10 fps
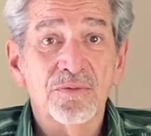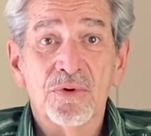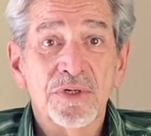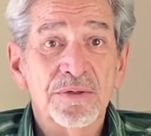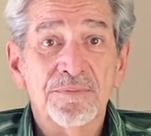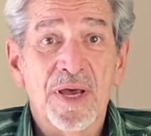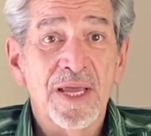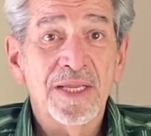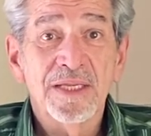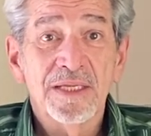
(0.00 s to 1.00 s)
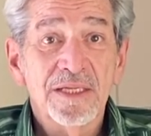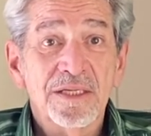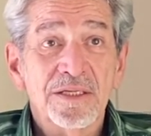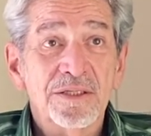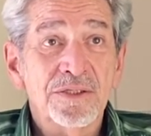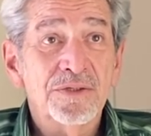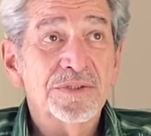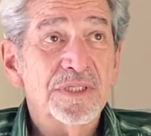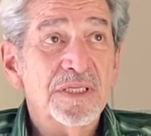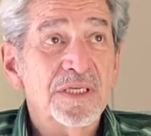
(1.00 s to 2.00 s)
water by
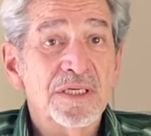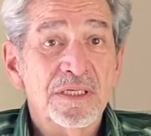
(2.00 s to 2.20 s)
using